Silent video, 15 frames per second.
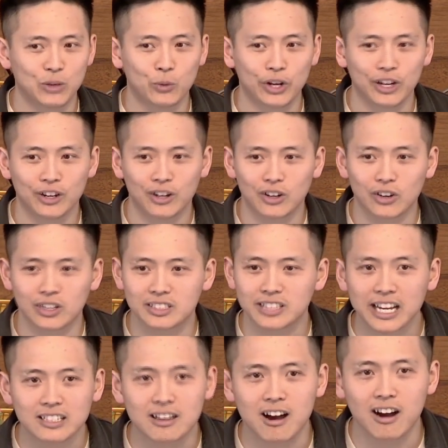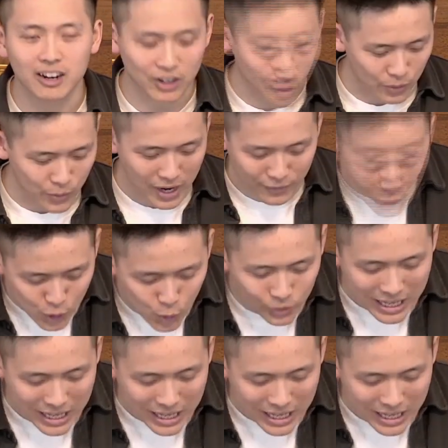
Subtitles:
Real or TikTok or whatever's cool